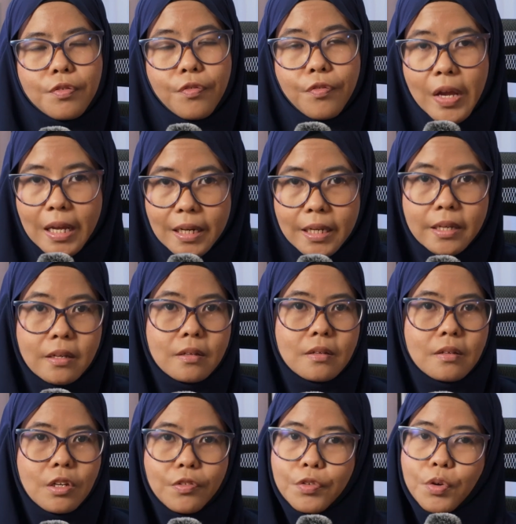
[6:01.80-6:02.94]
failing
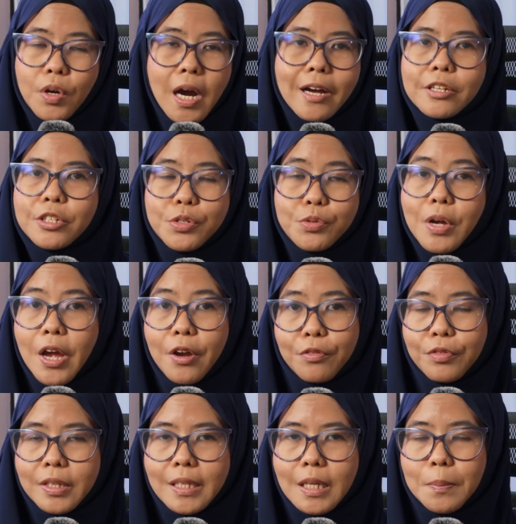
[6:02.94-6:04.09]
if you can't do
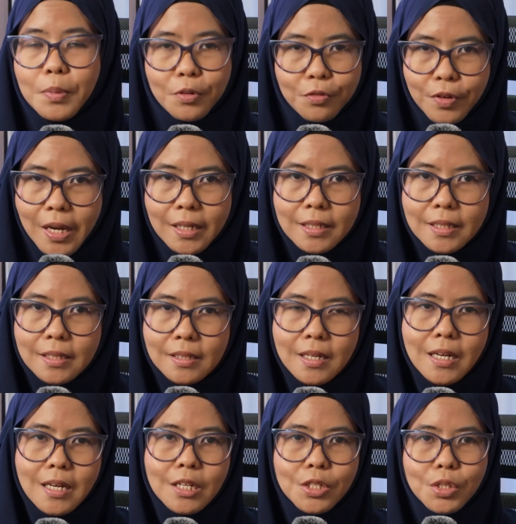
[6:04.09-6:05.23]
everything perfectly.
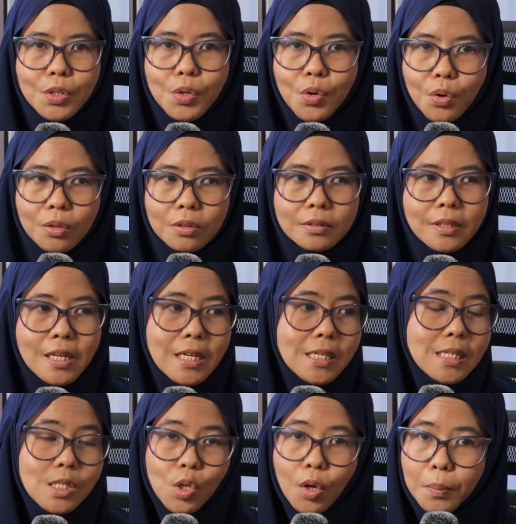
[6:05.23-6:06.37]
The goal
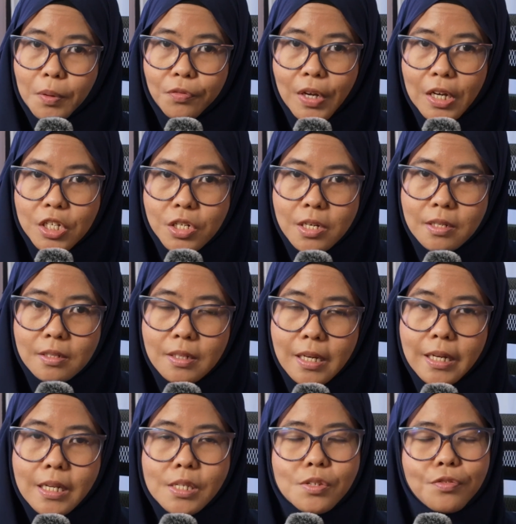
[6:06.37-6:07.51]
is not perfection,
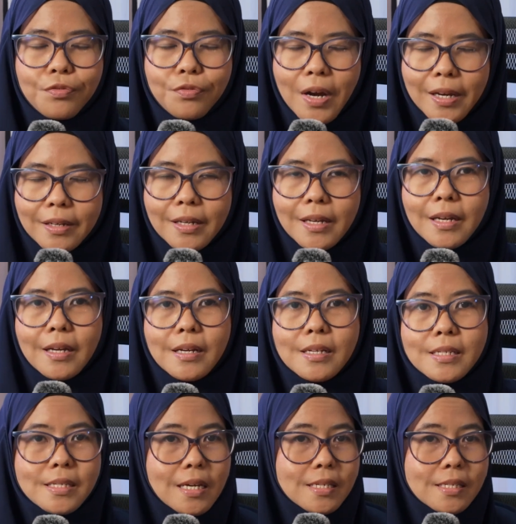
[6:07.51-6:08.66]
it is finding
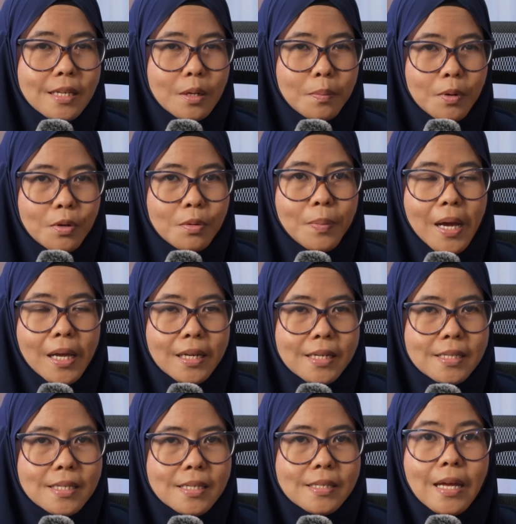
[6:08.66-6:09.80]
sustainable
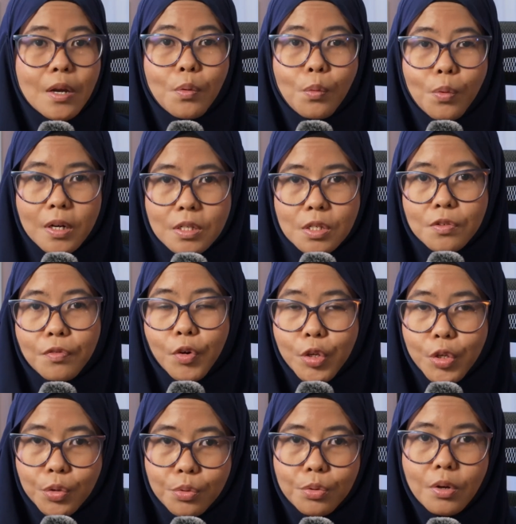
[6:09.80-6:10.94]
balance that works for
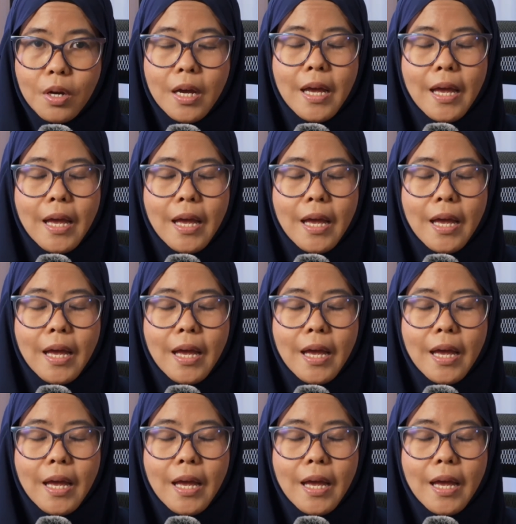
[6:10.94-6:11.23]
you